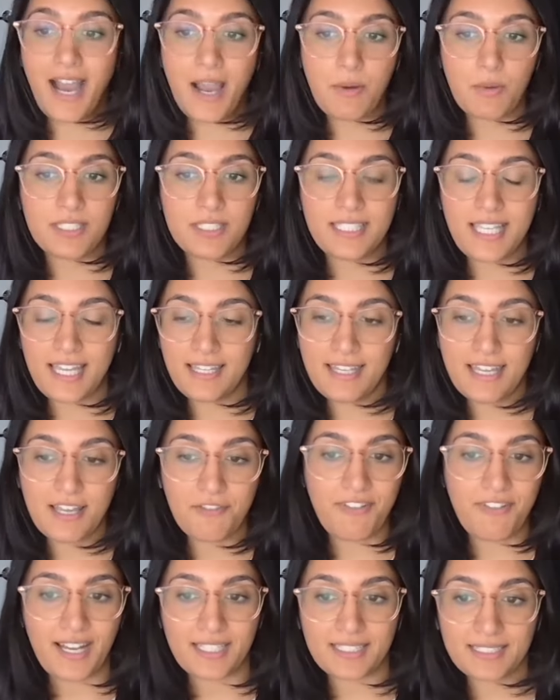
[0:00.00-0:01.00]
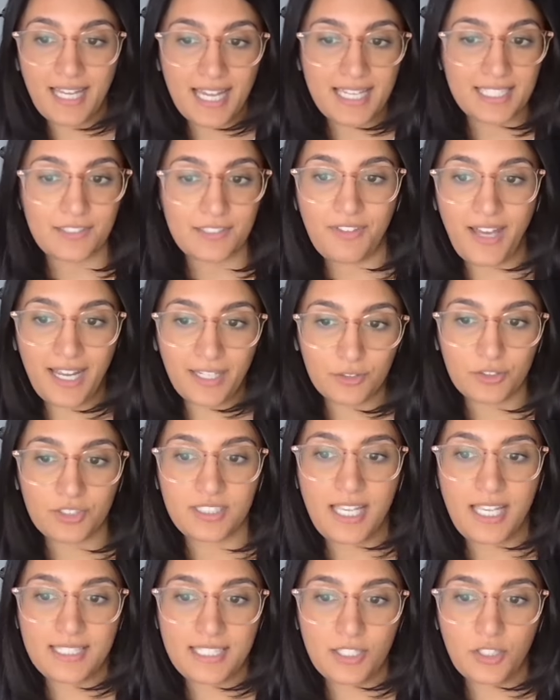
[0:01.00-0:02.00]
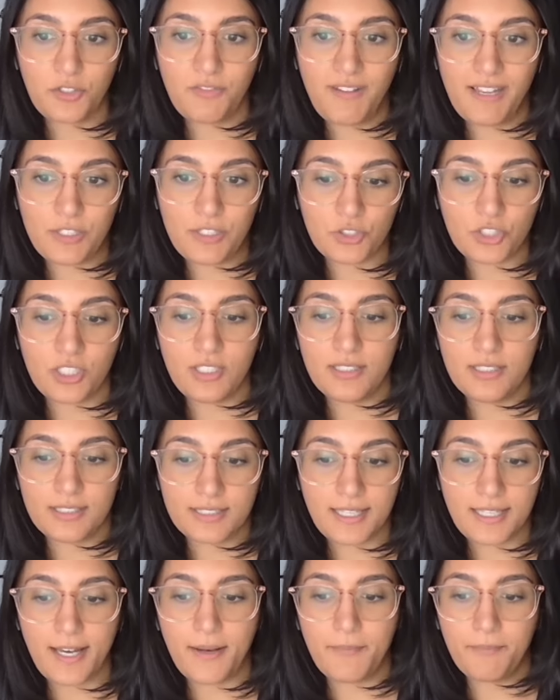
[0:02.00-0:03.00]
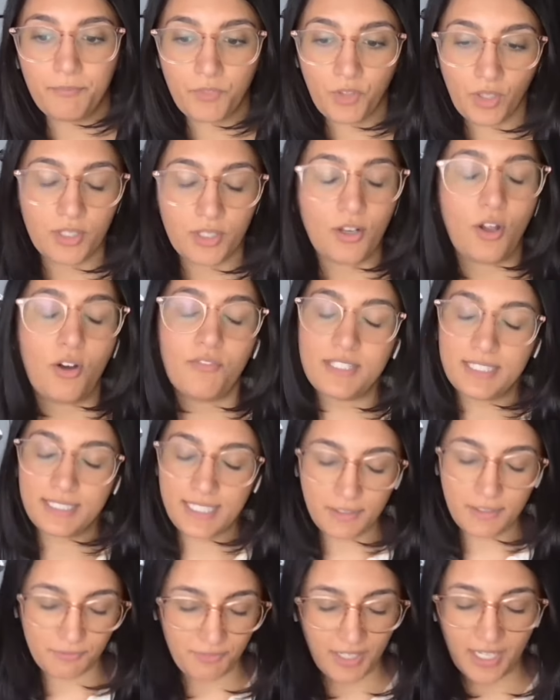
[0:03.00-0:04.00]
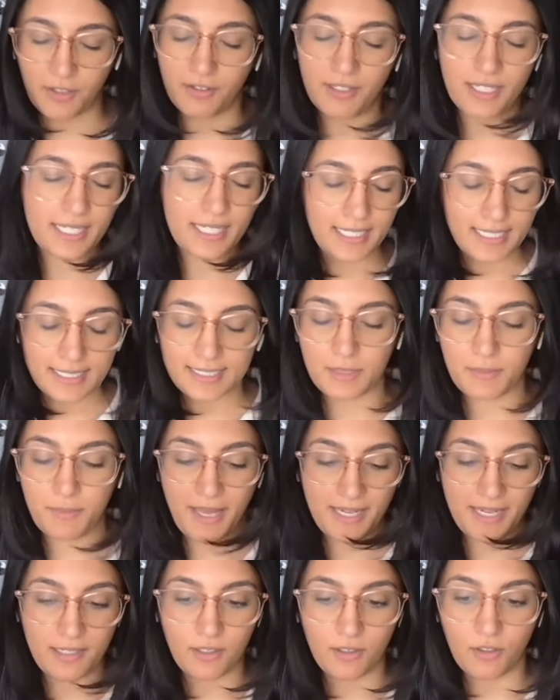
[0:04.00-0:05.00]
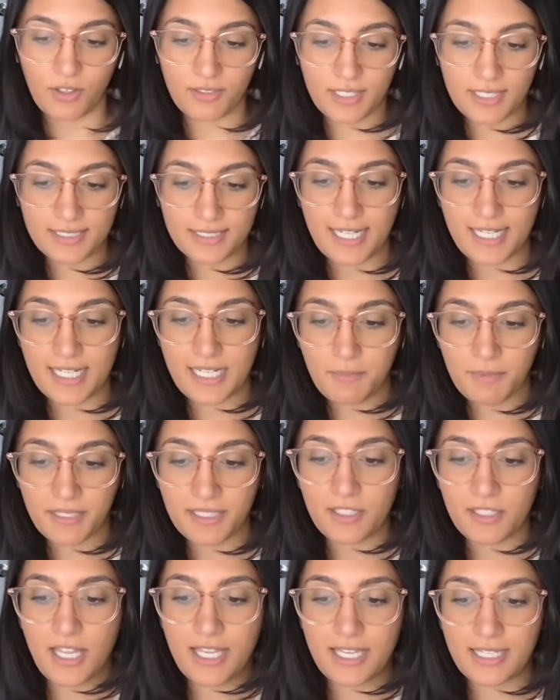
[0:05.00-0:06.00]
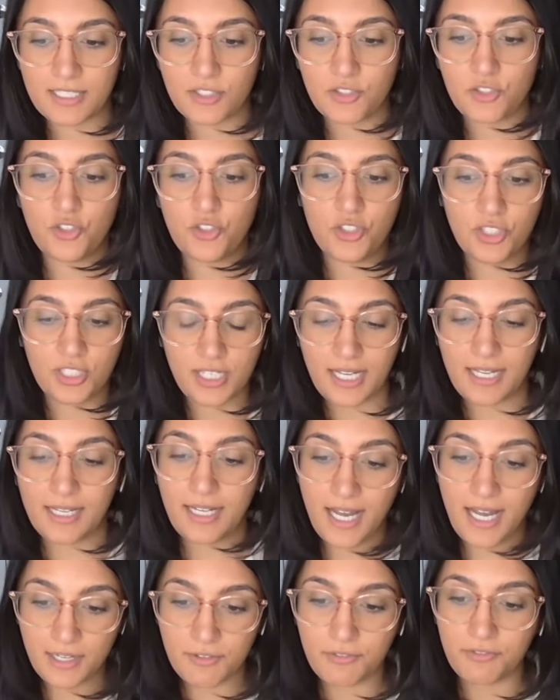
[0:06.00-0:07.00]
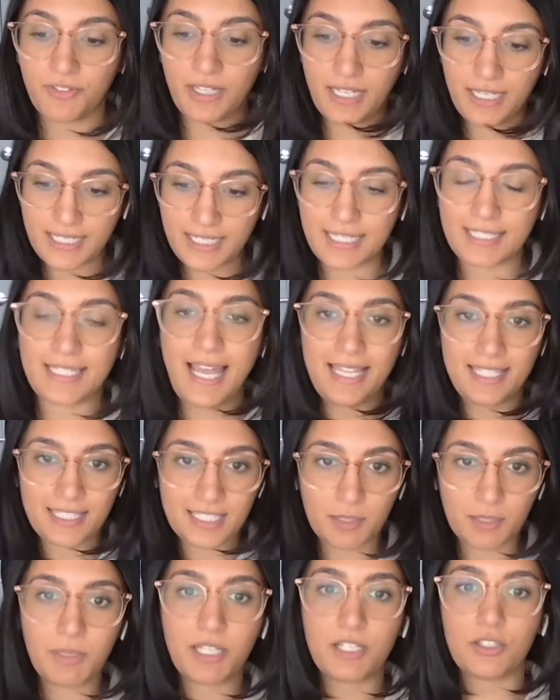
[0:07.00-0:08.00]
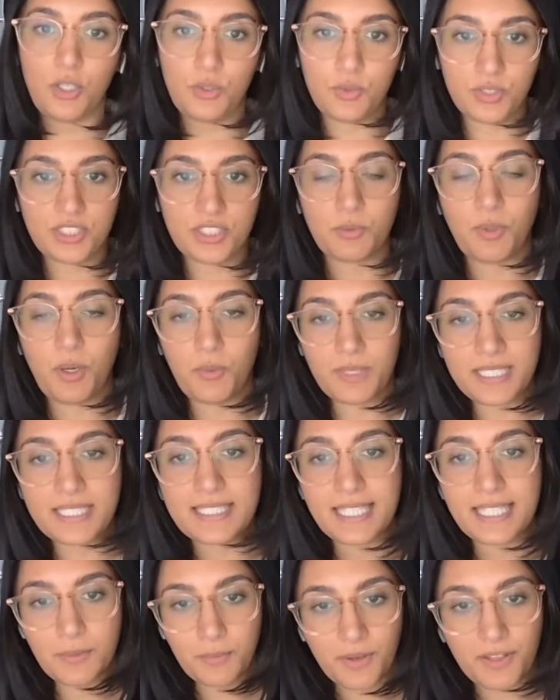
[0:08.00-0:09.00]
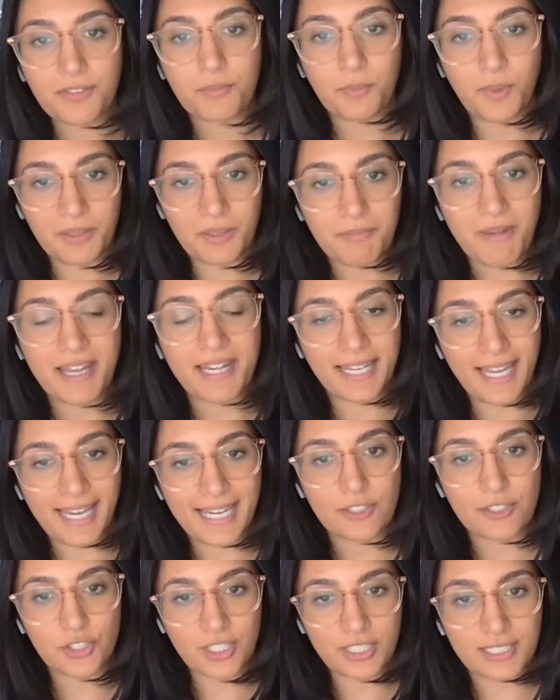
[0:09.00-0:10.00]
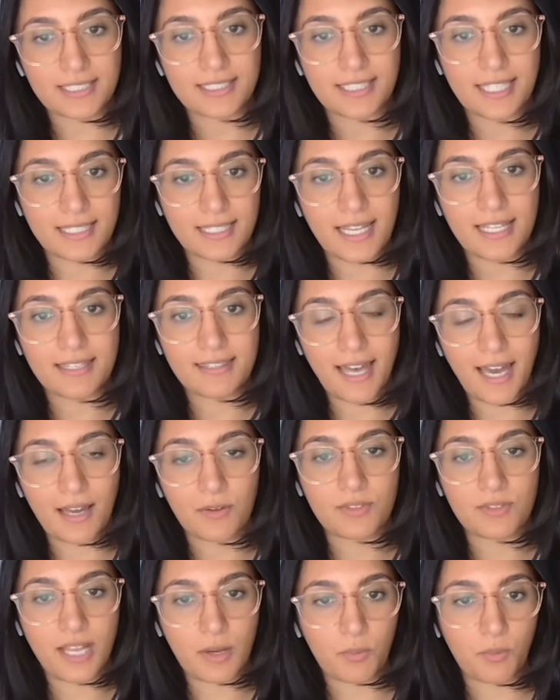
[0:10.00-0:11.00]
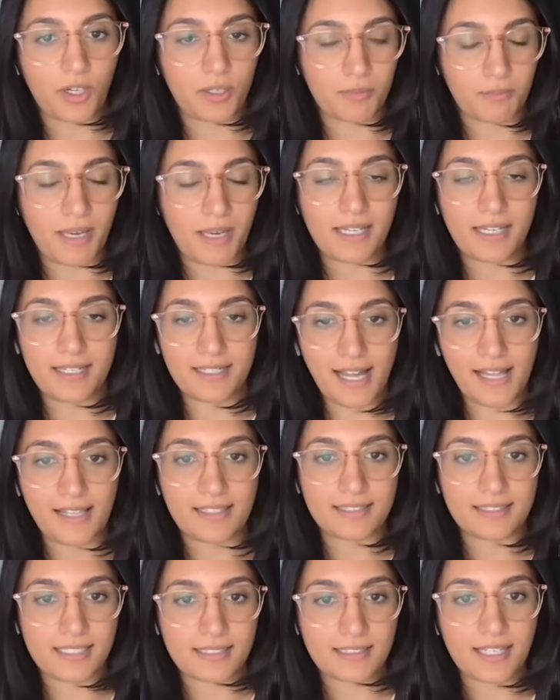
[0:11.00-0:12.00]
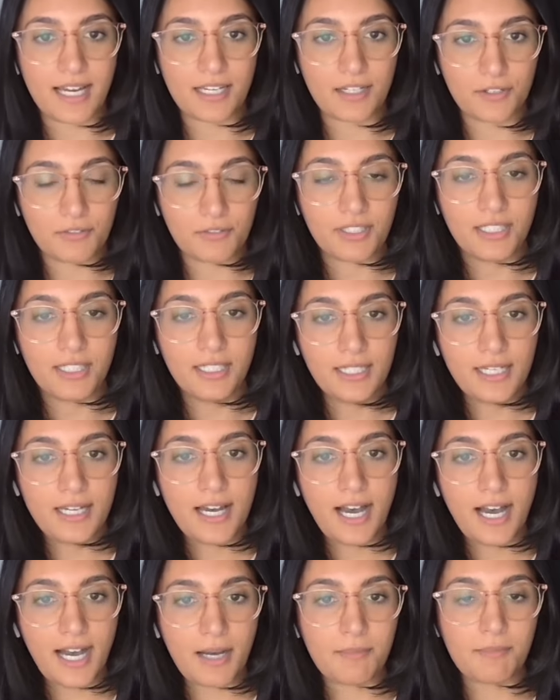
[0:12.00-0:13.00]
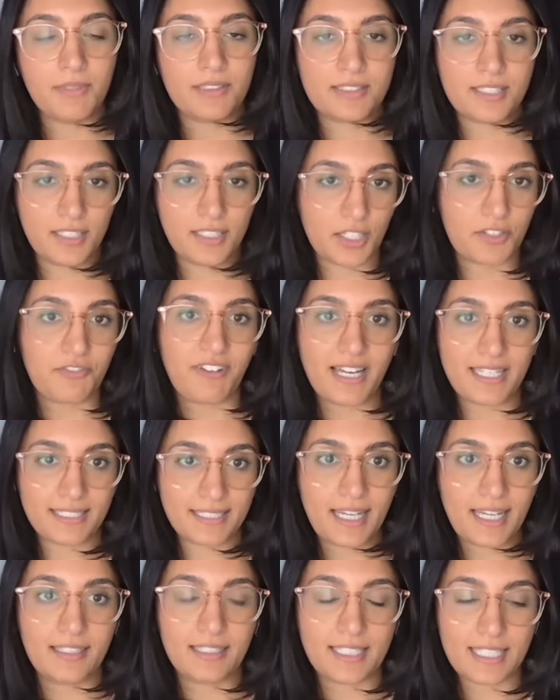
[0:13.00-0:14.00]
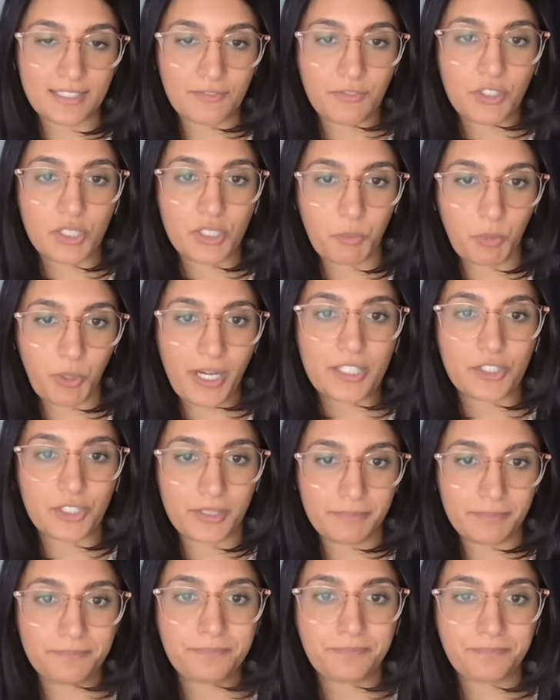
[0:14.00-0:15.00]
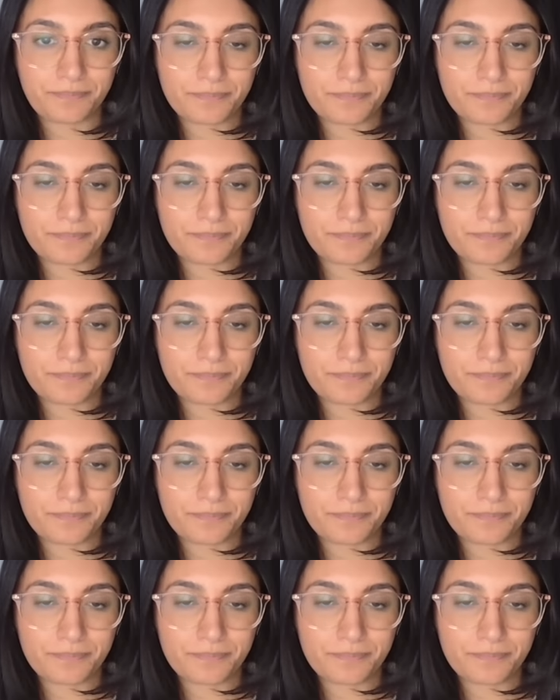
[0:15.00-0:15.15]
I would say the effect size of exercise interventions, and obviously it varies depending on the study, but it tends to be close to what we see with medications, and that network meta-analysis kind of solidifies that, at least for depression.